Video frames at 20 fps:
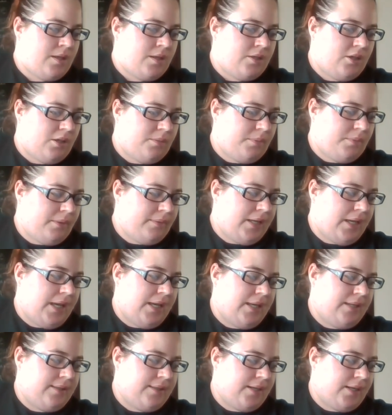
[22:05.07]
Y'all probably
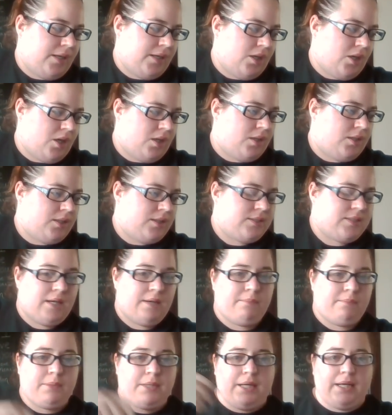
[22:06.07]
hate that I yawn all the
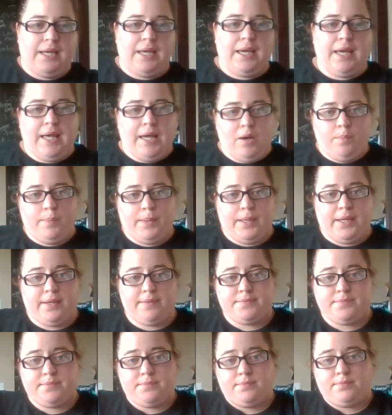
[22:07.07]
time, but I can't help it.
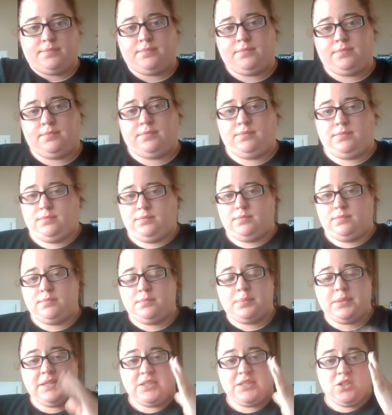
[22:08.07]

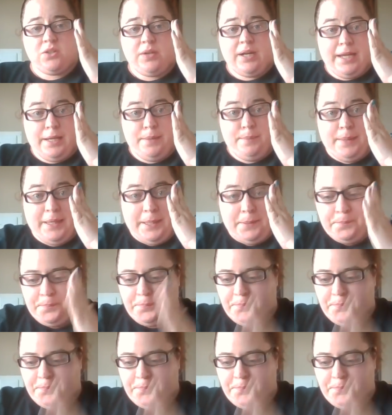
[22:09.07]
Please don't hate me.